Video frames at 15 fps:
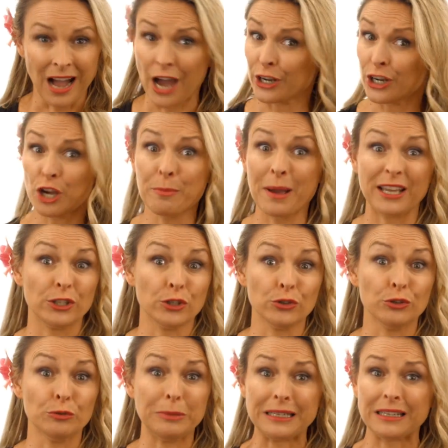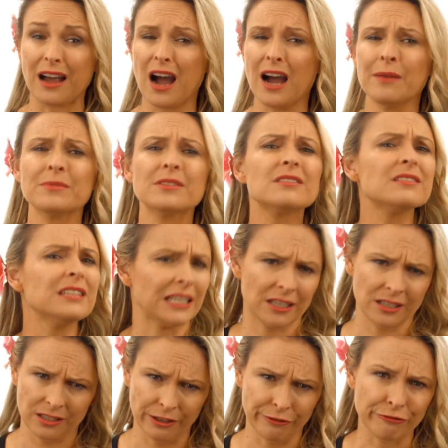I don't know about you, but I'm sick
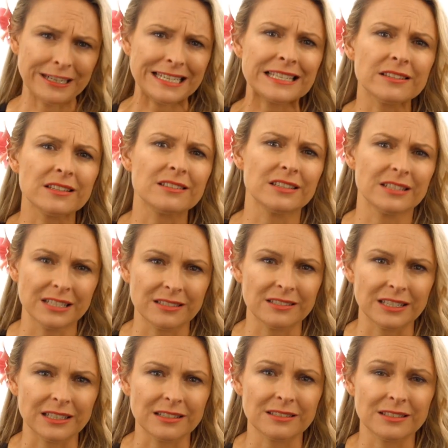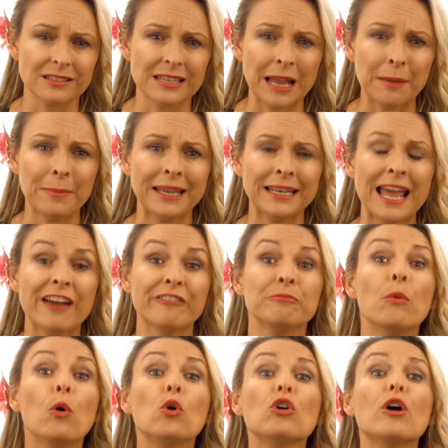of reading the statistics that say men have
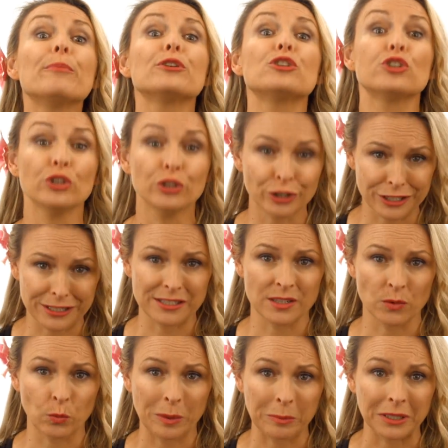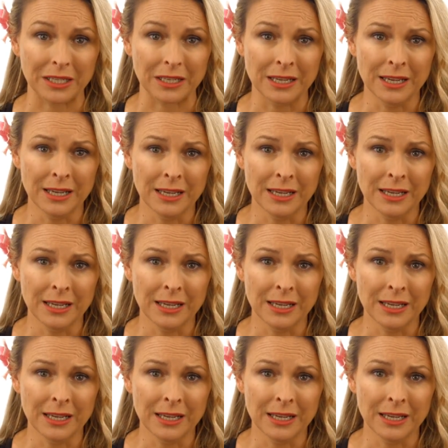more opportunities than women.